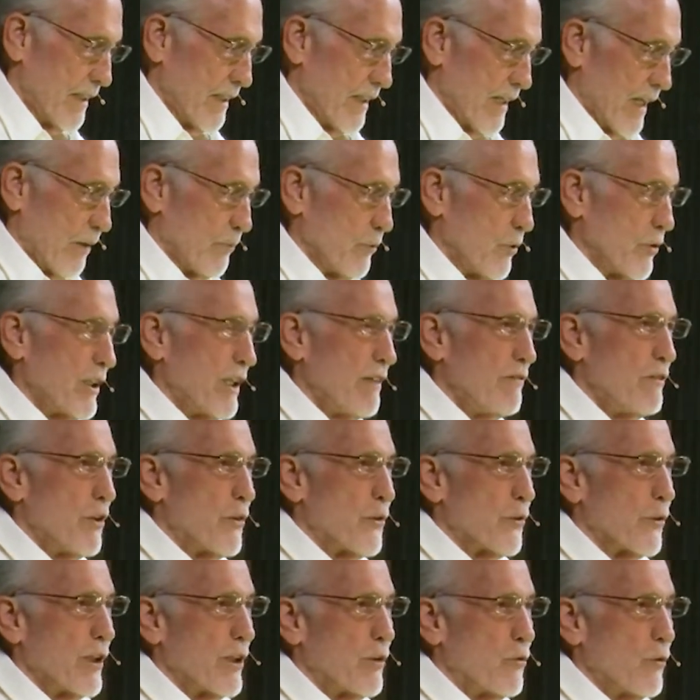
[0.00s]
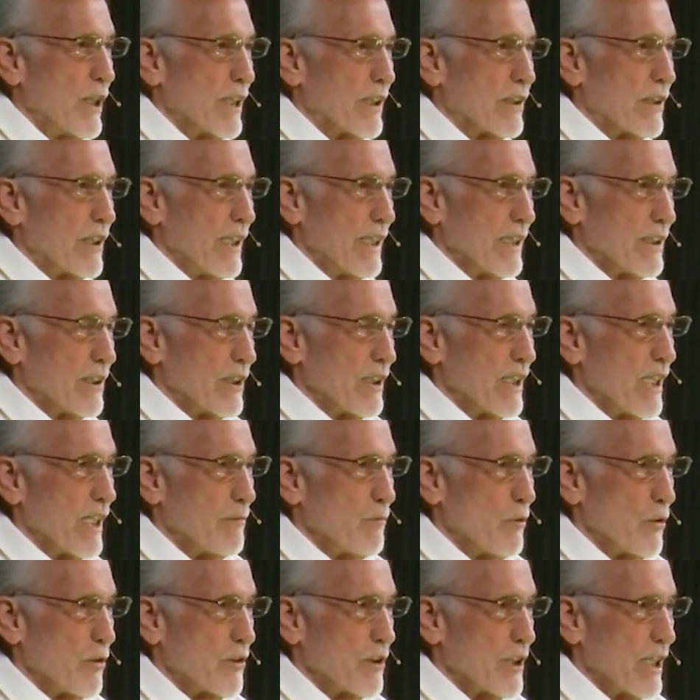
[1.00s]
I'm going to give you 3 quick things, and then I'm
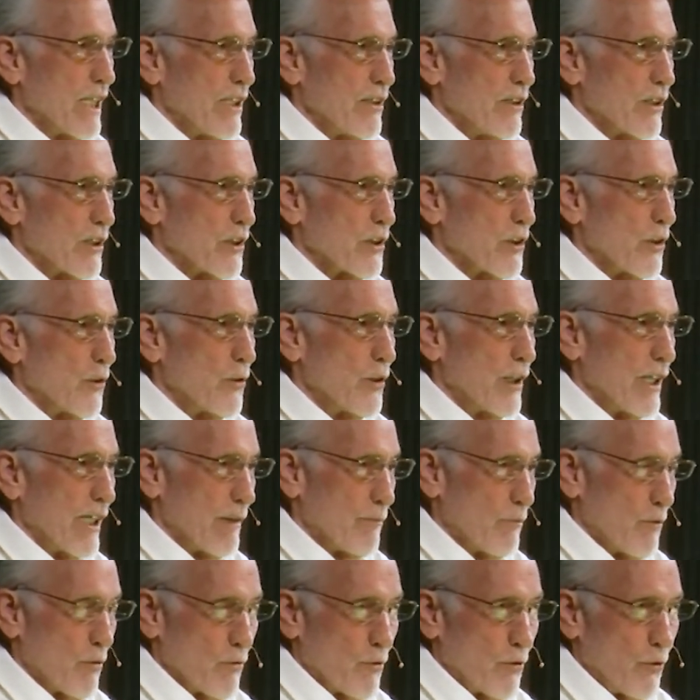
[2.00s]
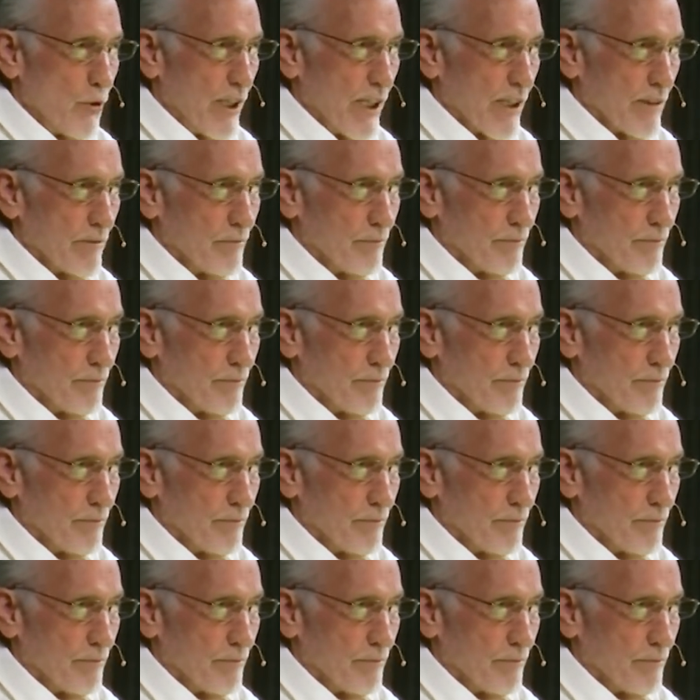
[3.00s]
going to tell you a story, and I'm going to quit.